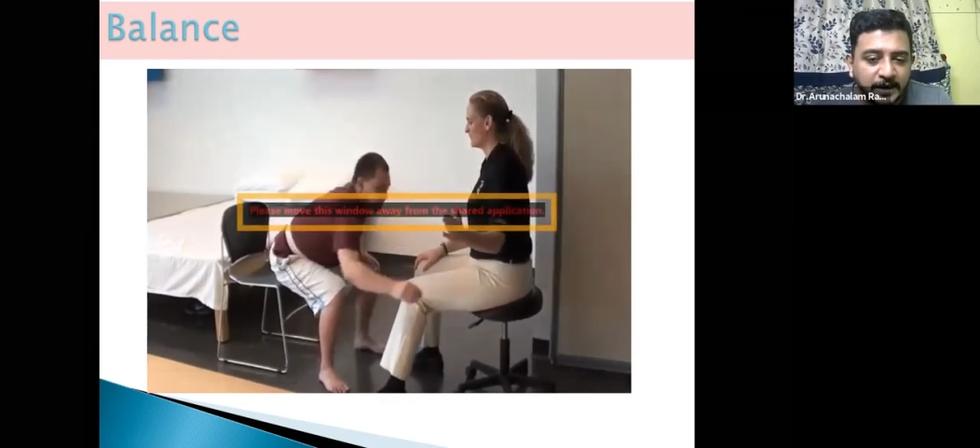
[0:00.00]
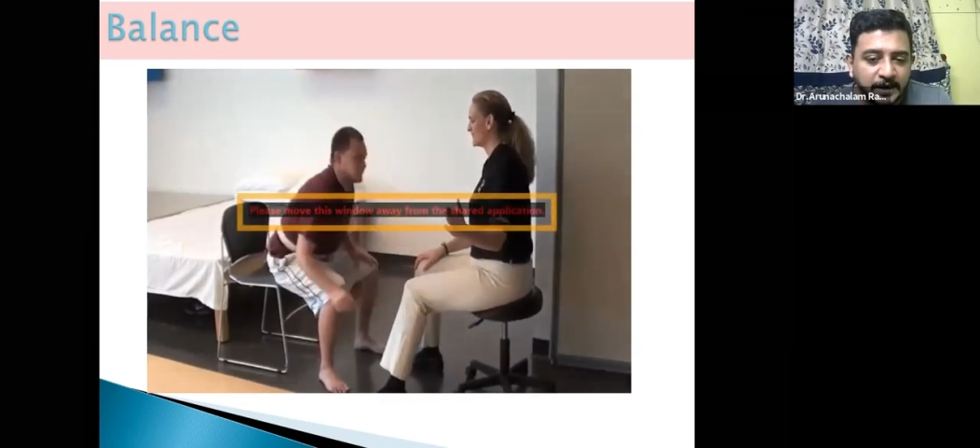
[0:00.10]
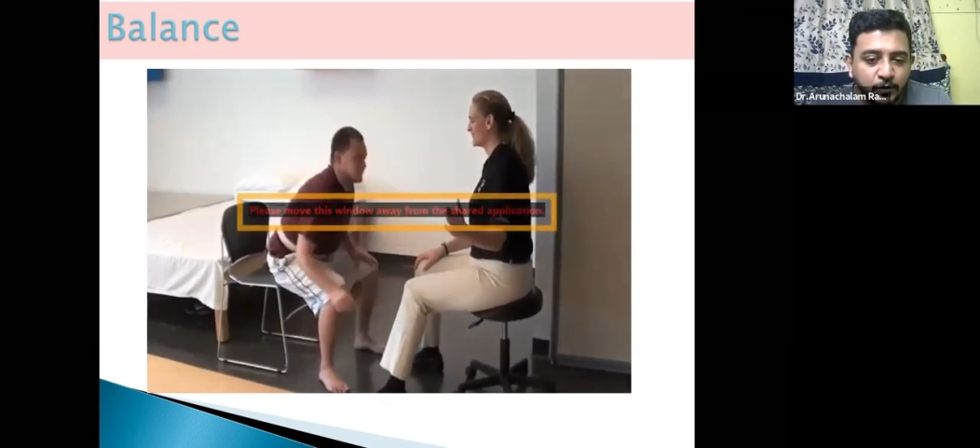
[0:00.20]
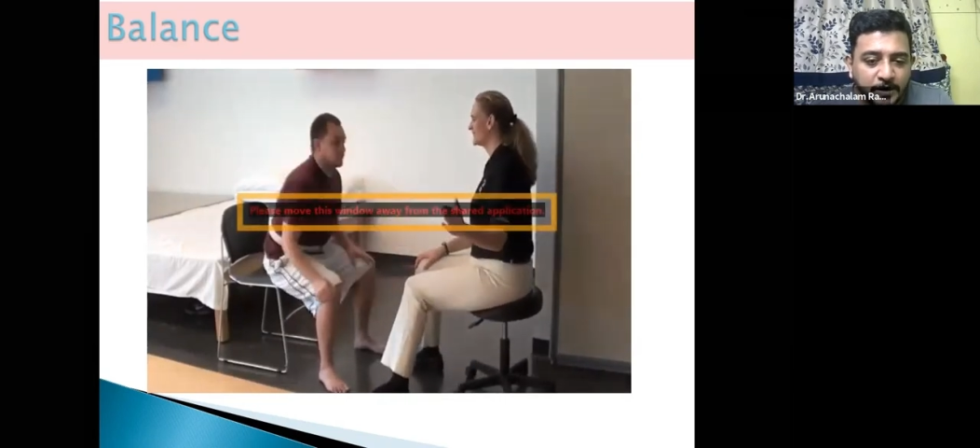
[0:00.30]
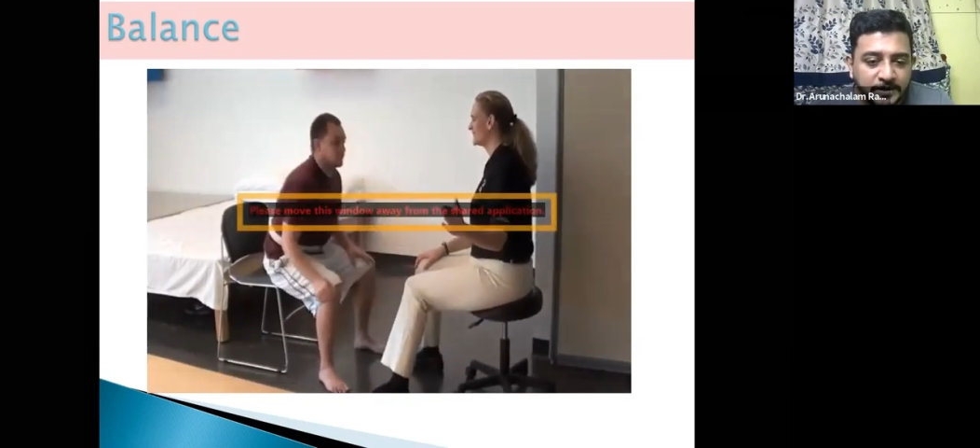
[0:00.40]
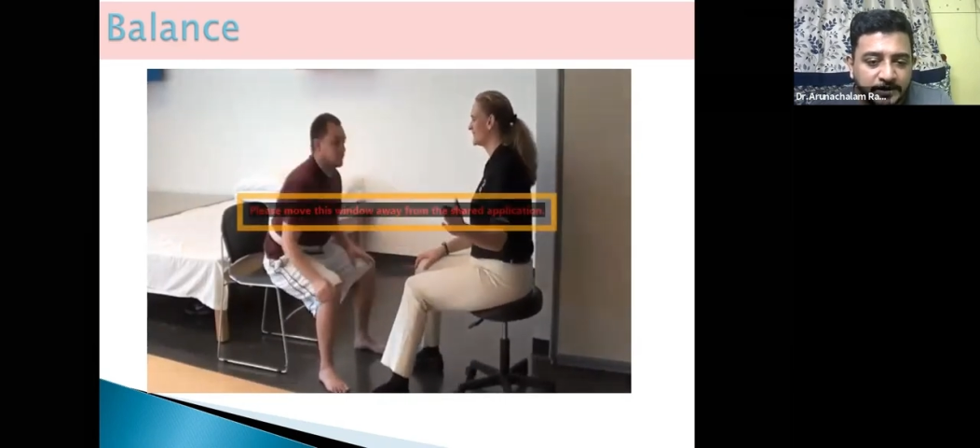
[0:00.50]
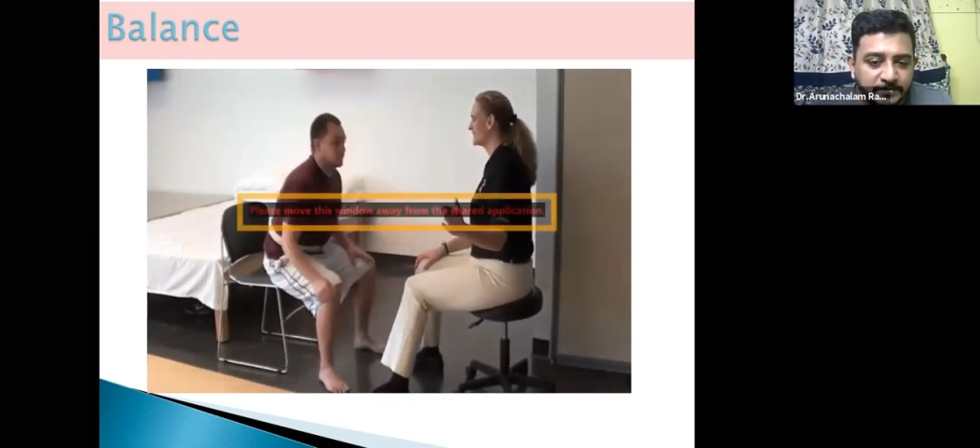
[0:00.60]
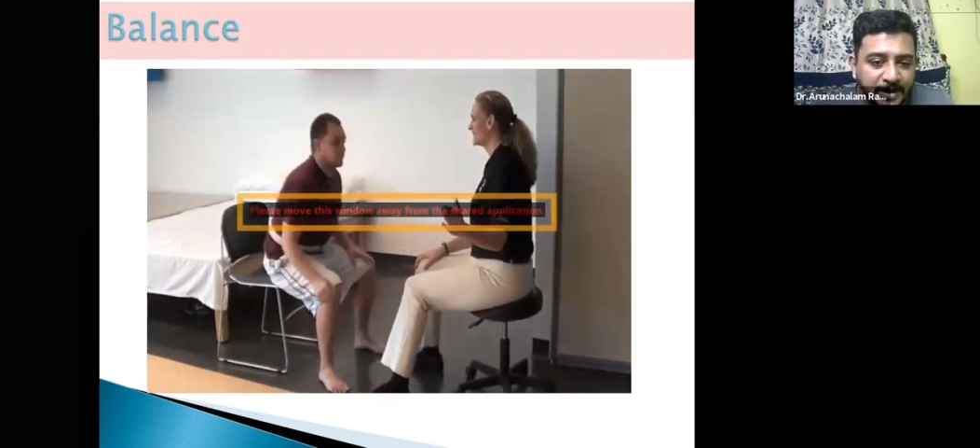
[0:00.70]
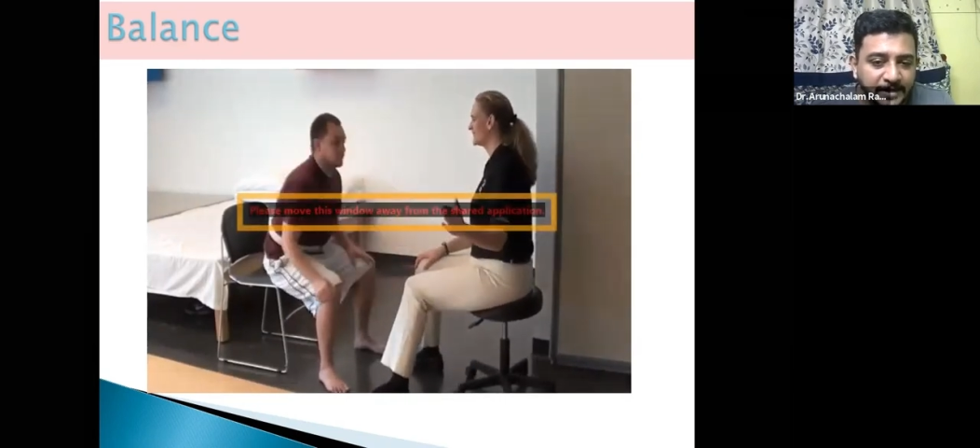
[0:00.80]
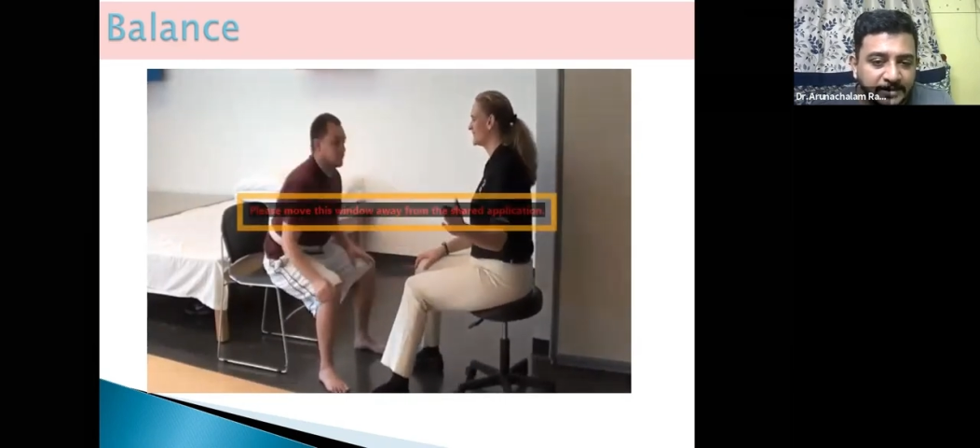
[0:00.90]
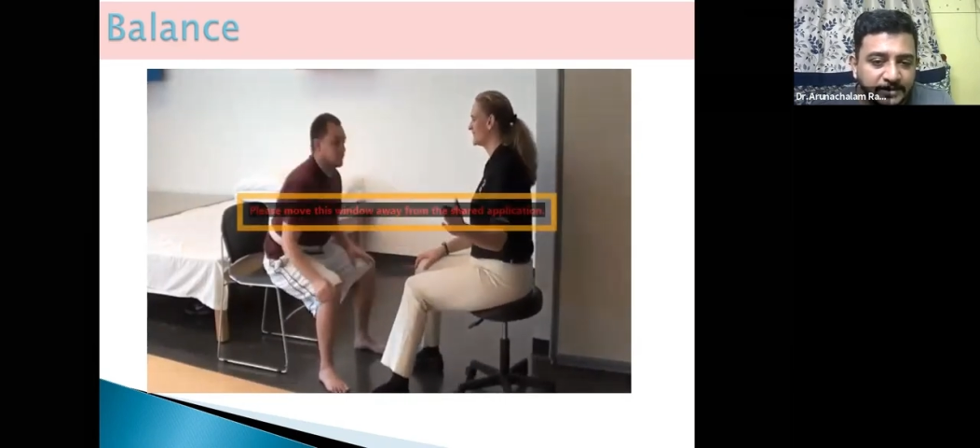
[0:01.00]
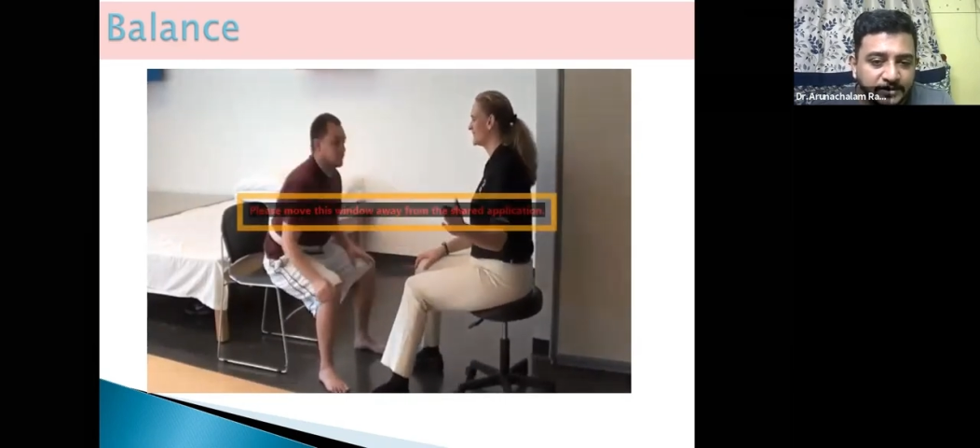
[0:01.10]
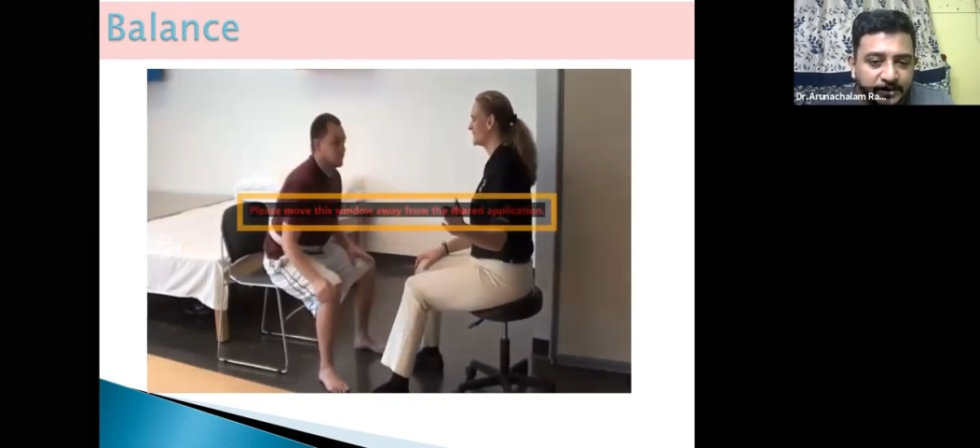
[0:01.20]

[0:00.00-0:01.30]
advanced balanced